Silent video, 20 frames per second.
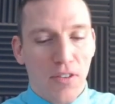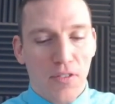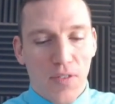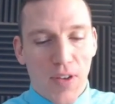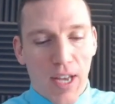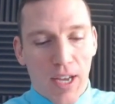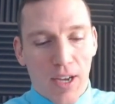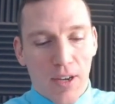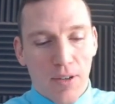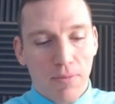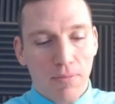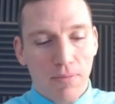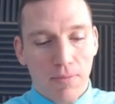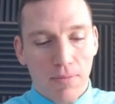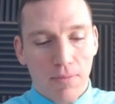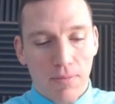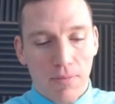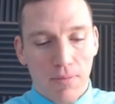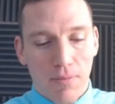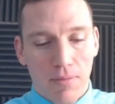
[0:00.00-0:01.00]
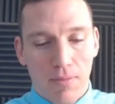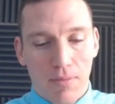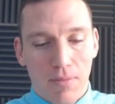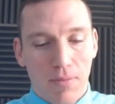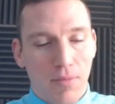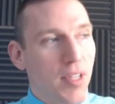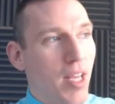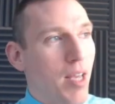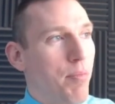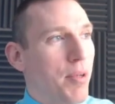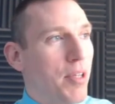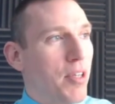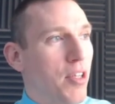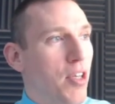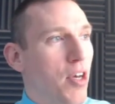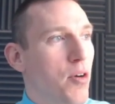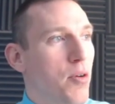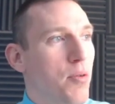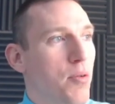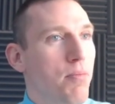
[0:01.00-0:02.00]
file type in
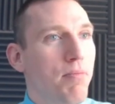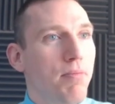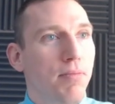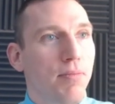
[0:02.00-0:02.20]
go.